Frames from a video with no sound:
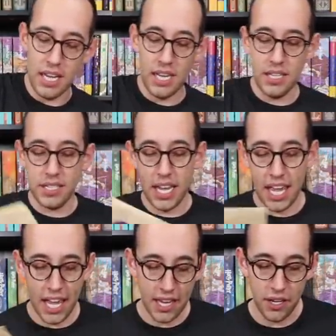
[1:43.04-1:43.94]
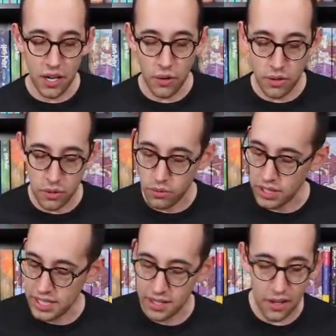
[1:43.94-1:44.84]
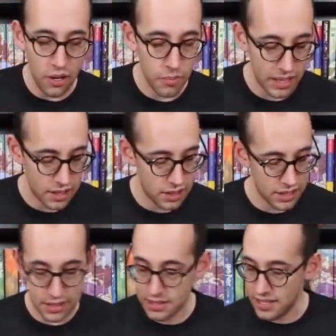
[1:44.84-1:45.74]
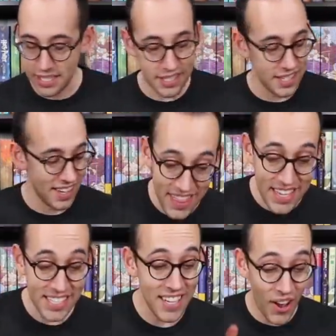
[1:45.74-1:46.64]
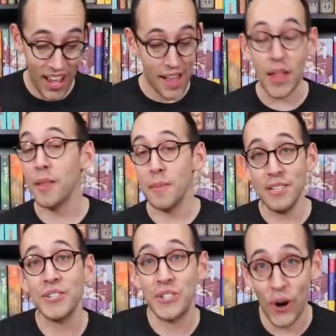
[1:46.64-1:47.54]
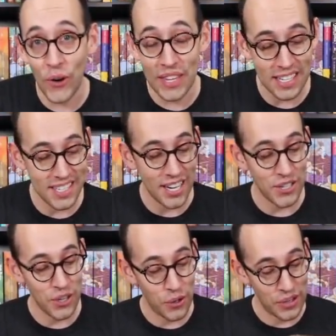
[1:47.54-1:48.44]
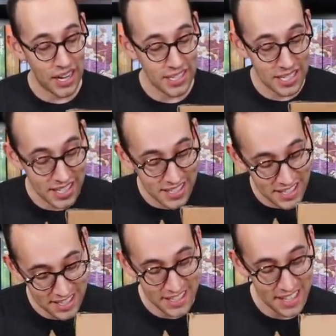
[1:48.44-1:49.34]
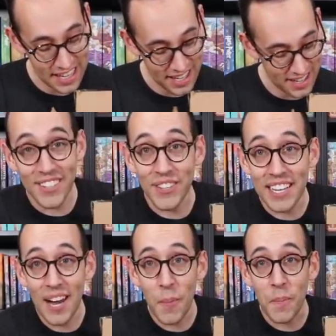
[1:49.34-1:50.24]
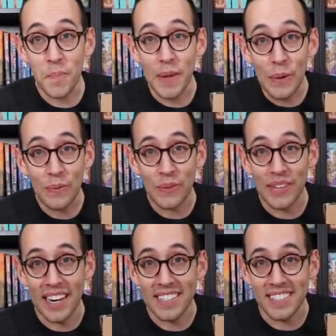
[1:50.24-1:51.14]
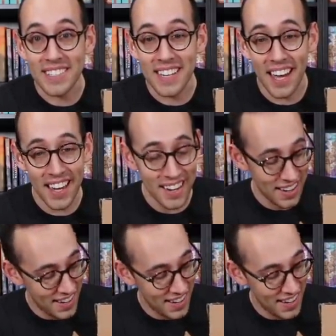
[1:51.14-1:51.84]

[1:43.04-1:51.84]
is a note. Oh, look at, oh my goodness, this, this, let me just turn this and show you guys, because this is like, look at how beautiful that is inside.